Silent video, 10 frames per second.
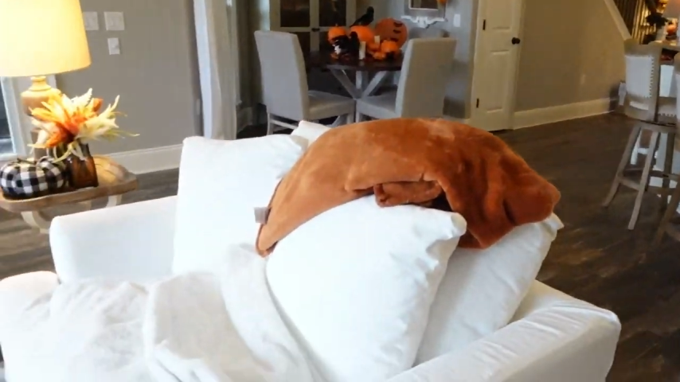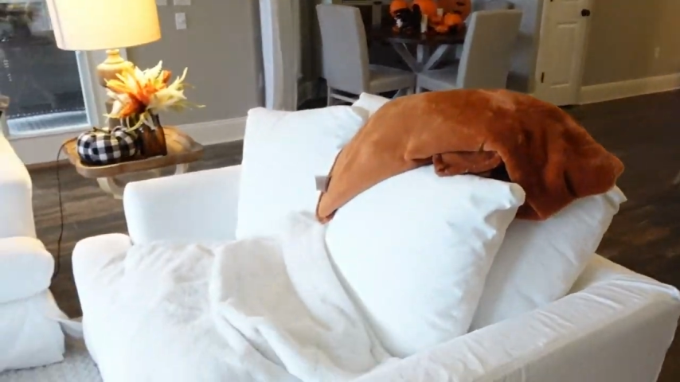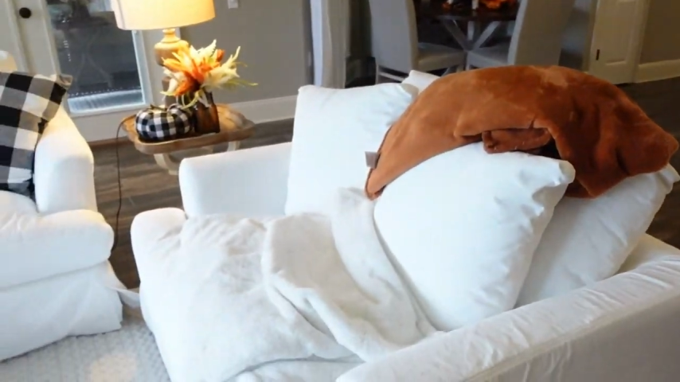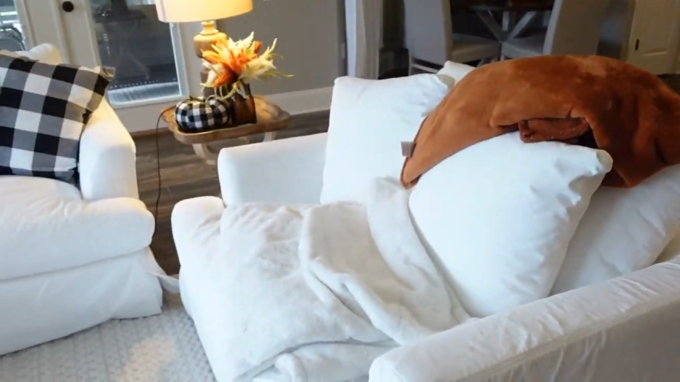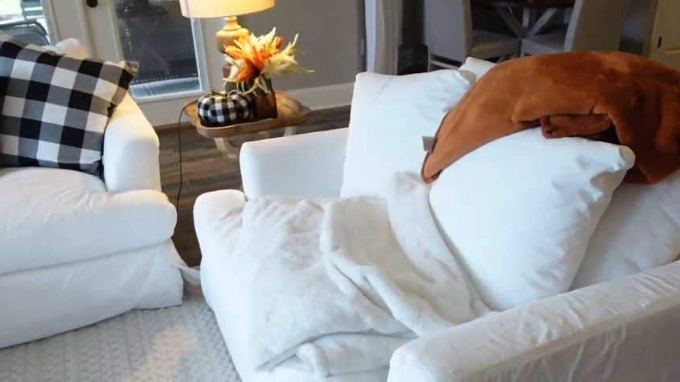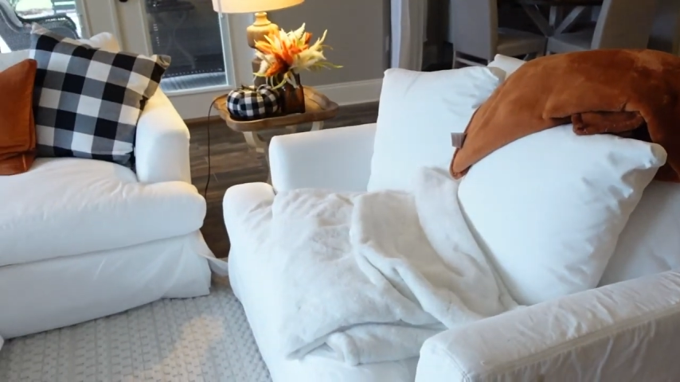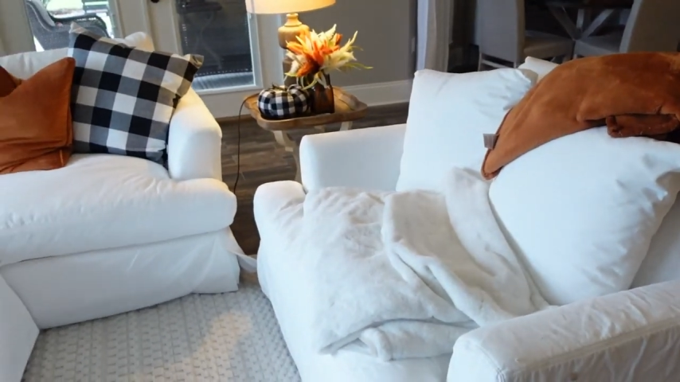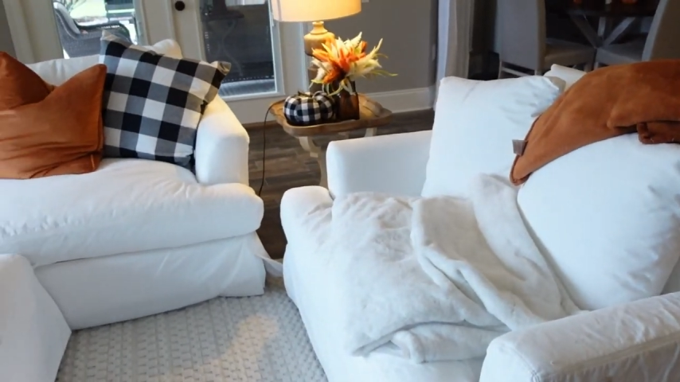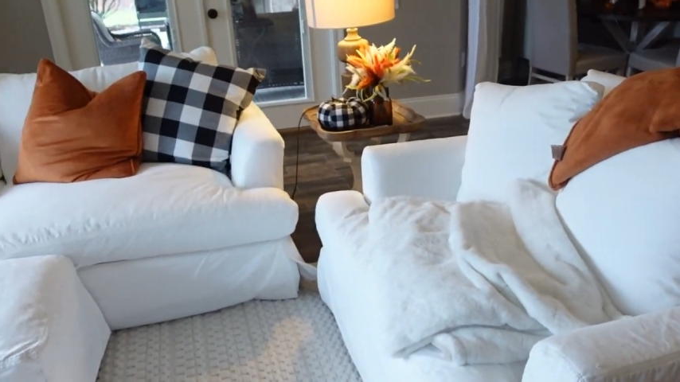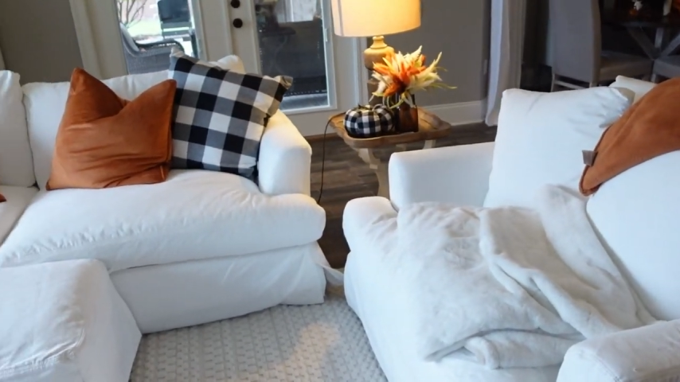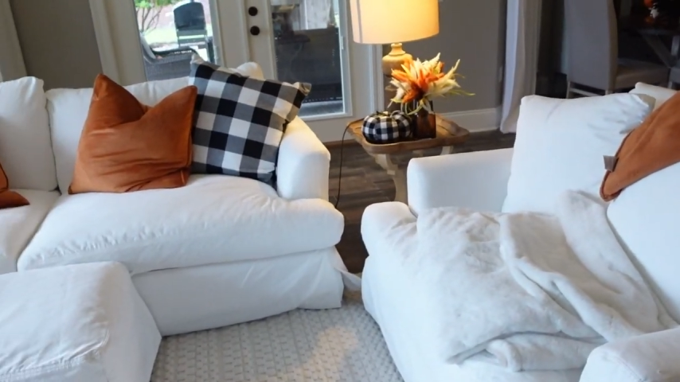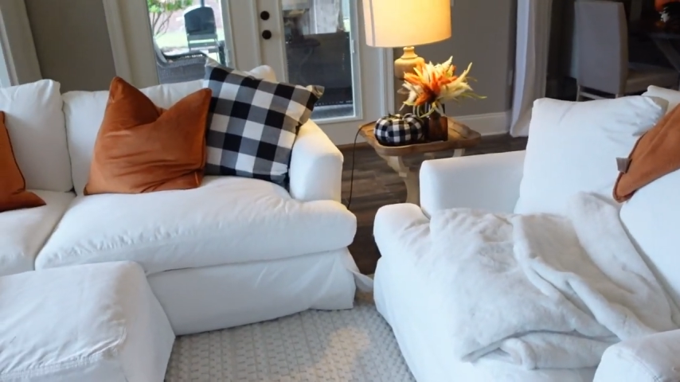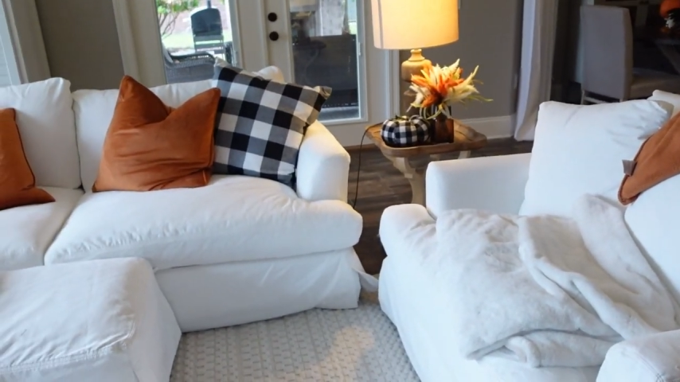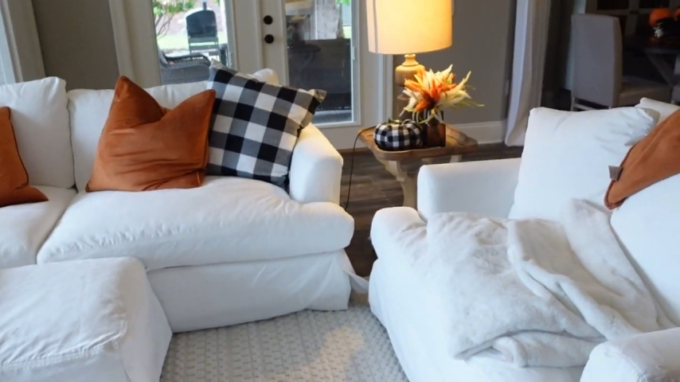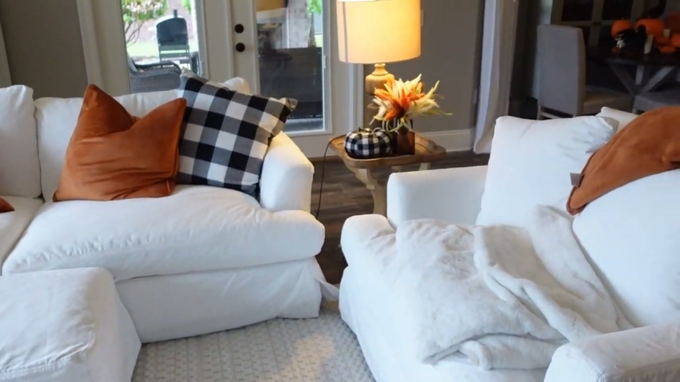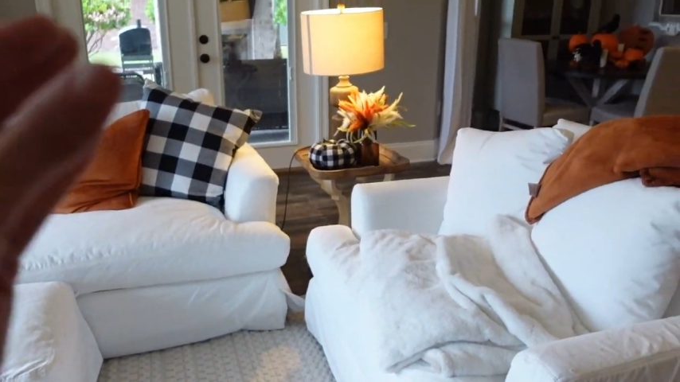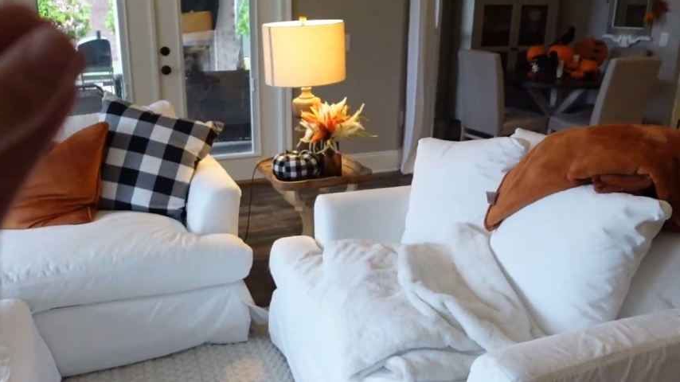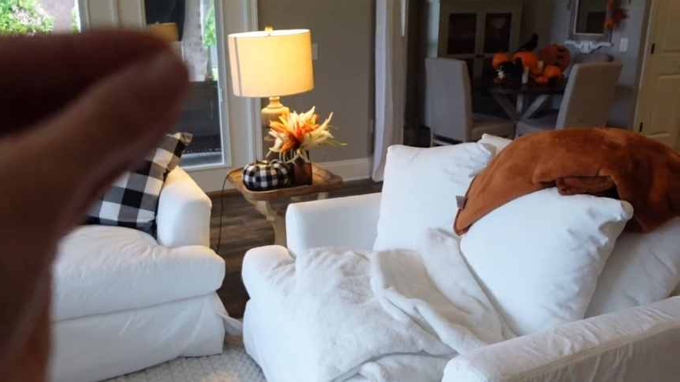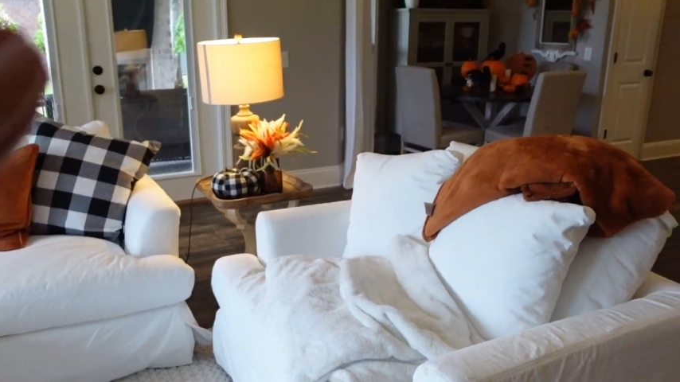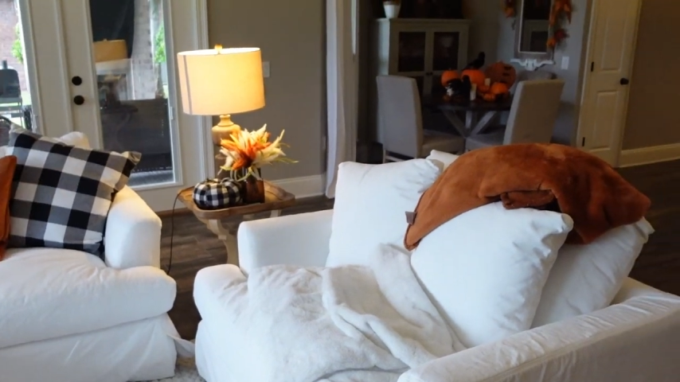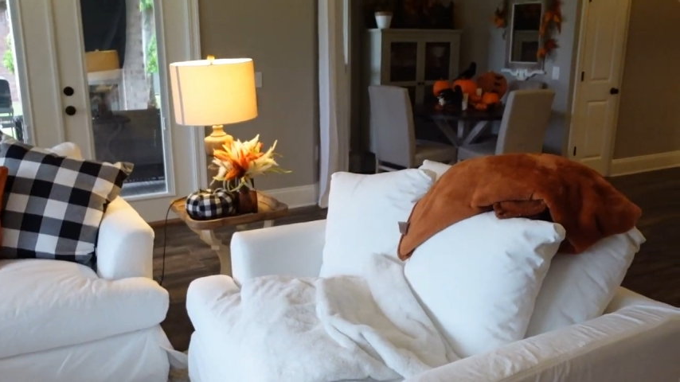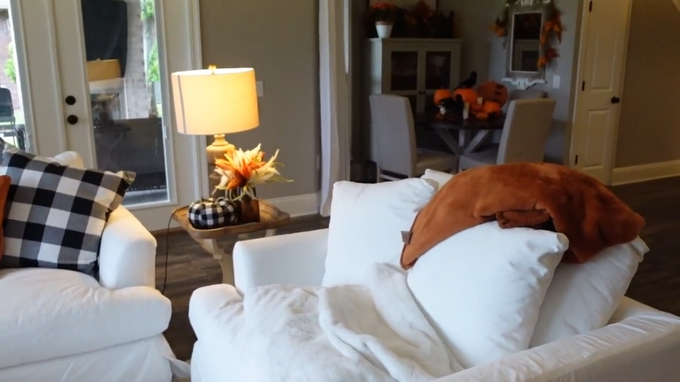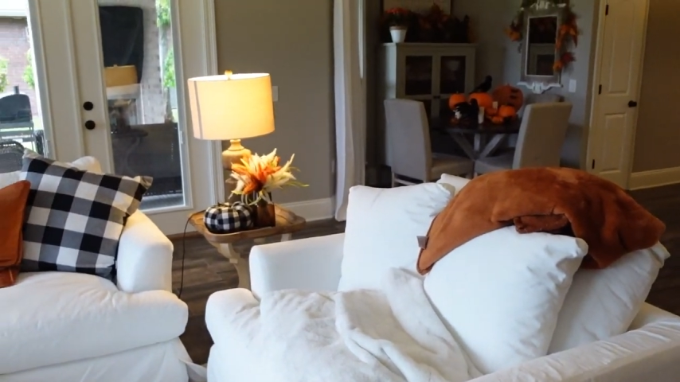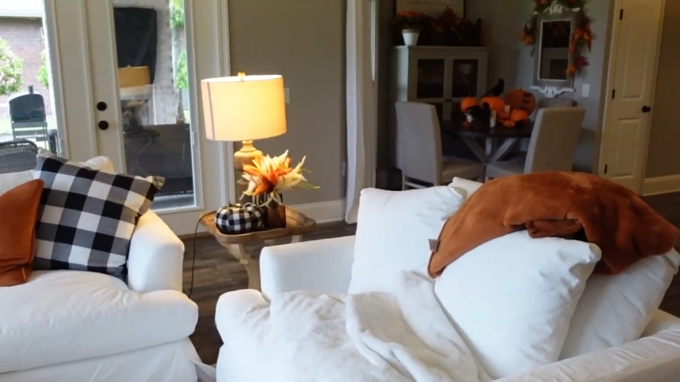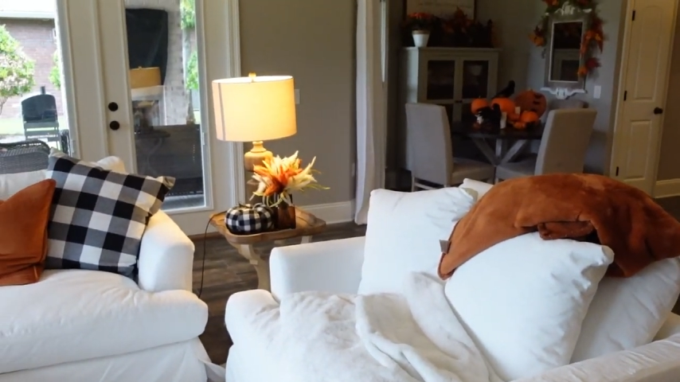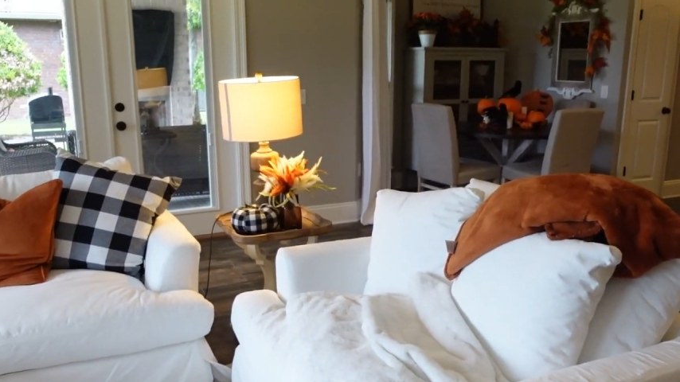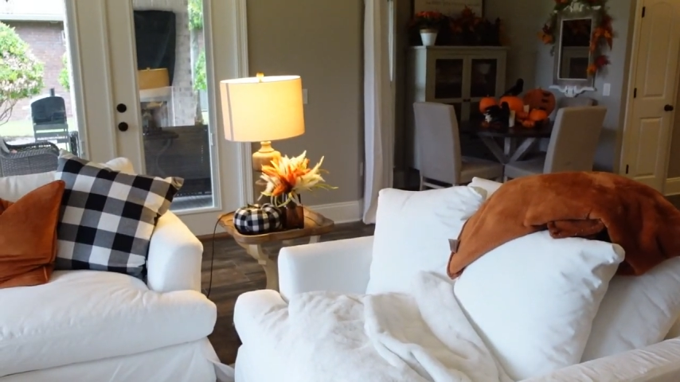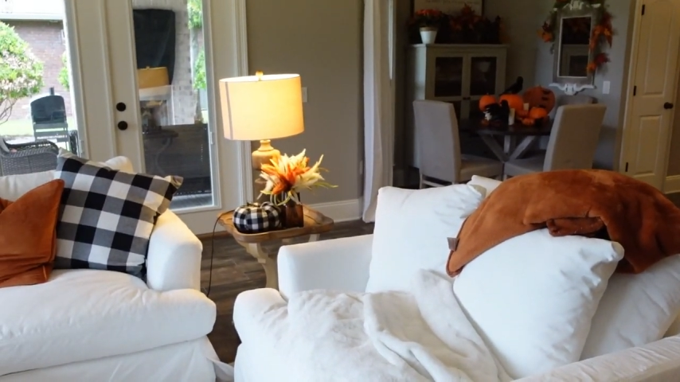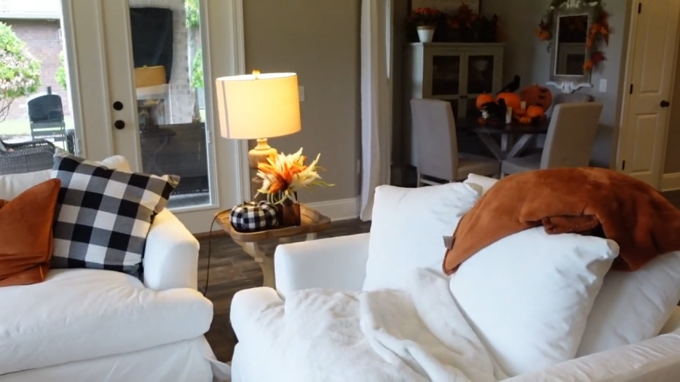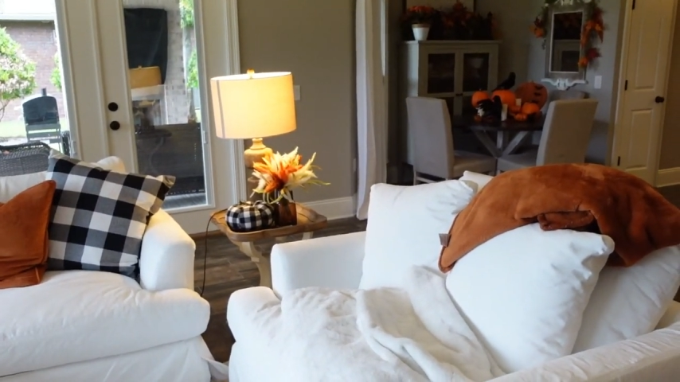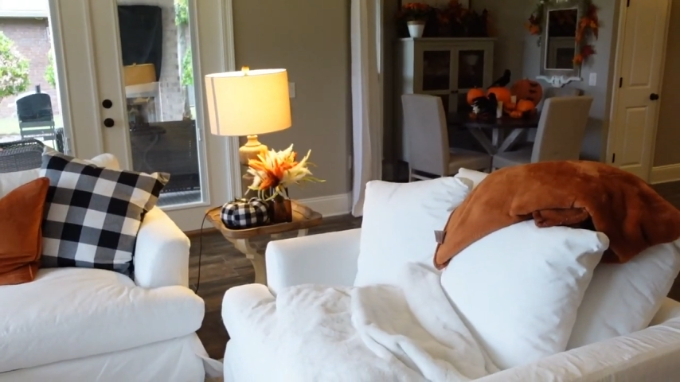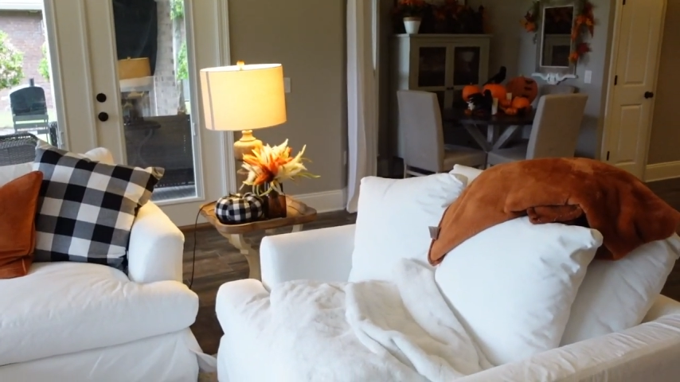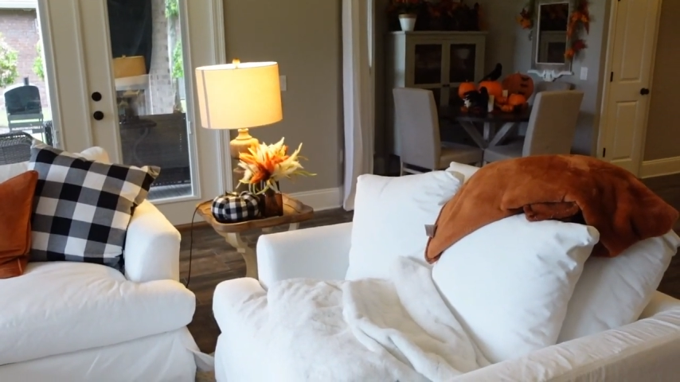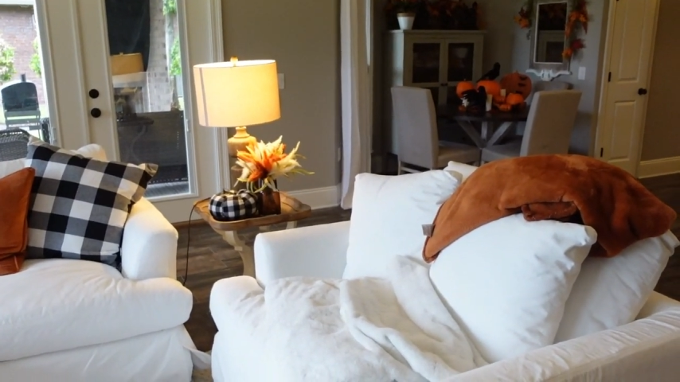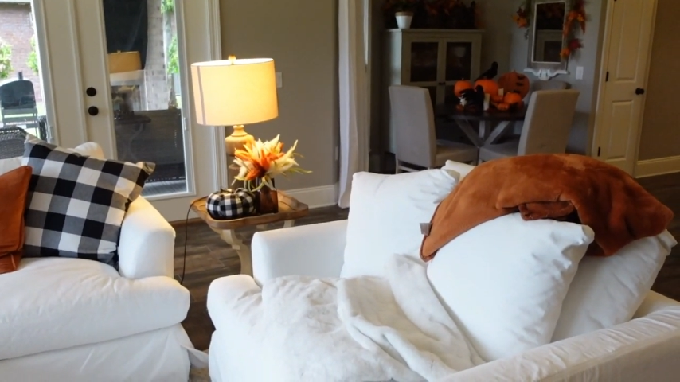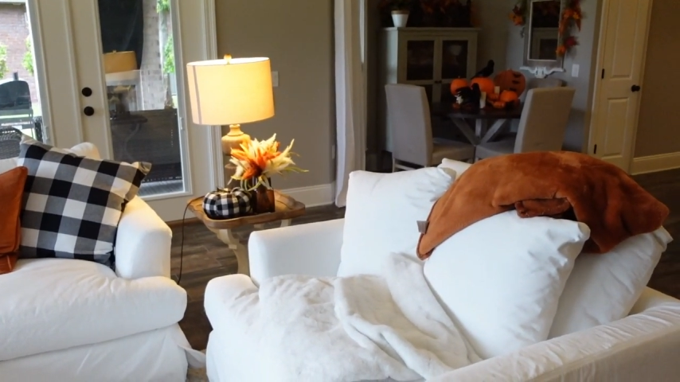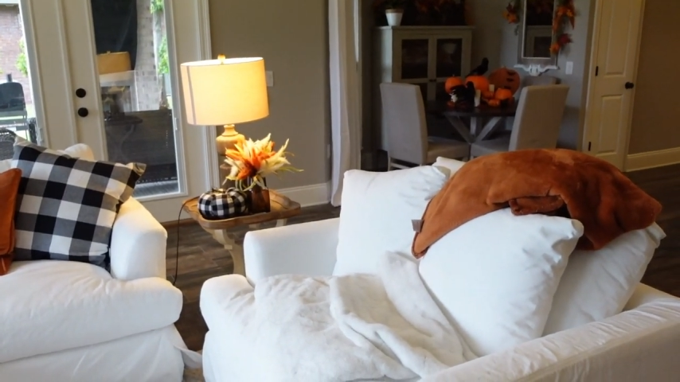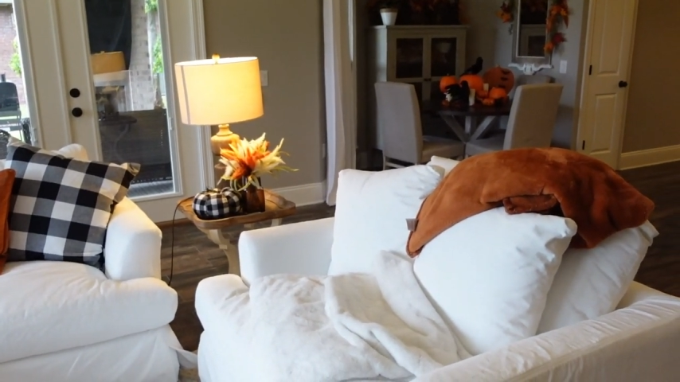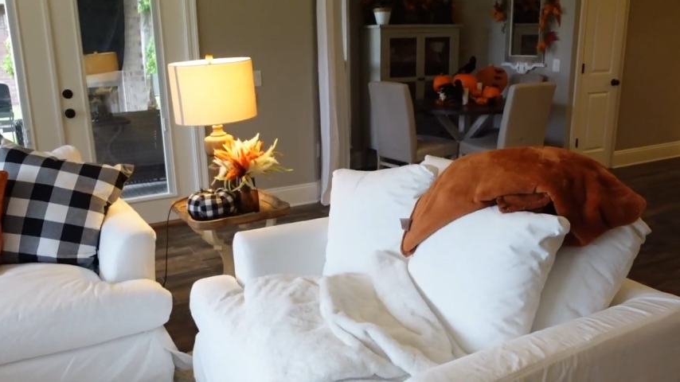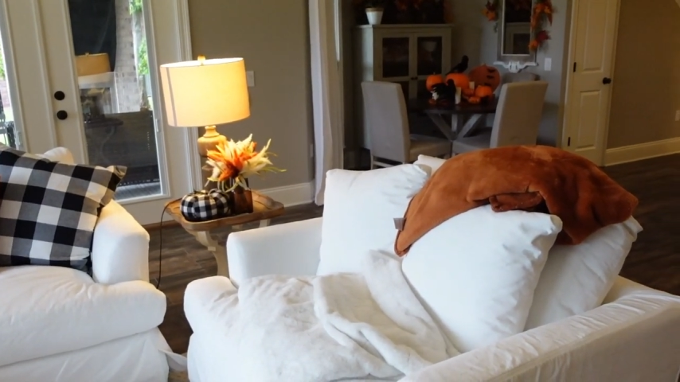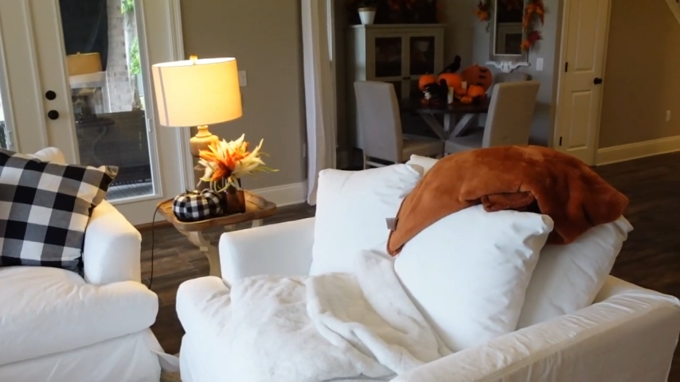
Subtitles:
No face is visible, so there are no lips to read.